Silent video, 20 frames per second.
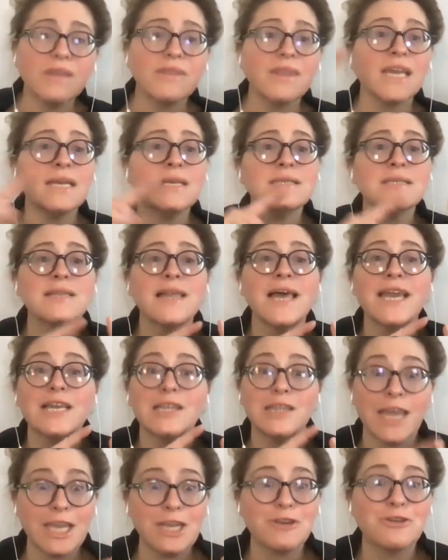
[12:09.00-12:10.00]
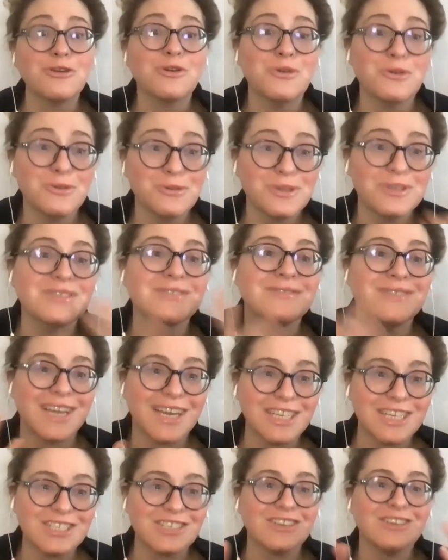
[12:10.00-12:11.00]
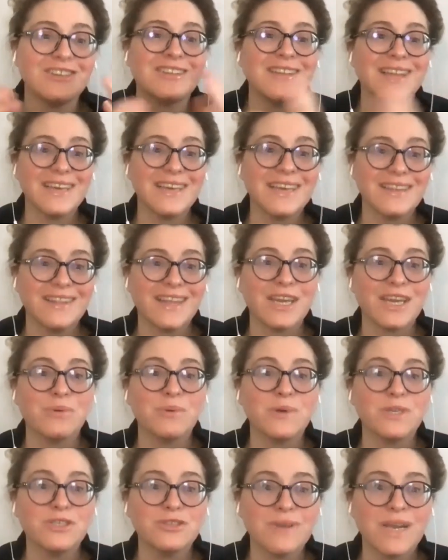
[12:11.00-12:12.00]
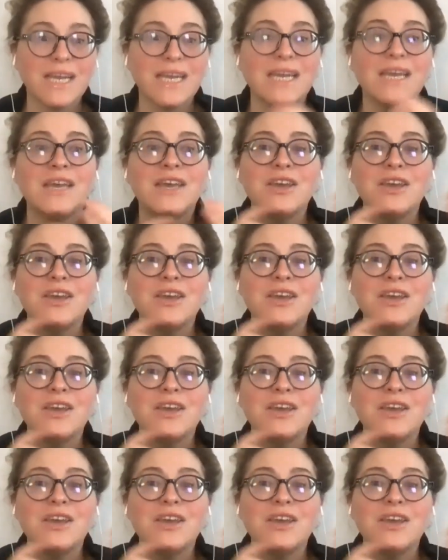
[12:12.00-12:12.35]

things like light codes. I channel light language, right?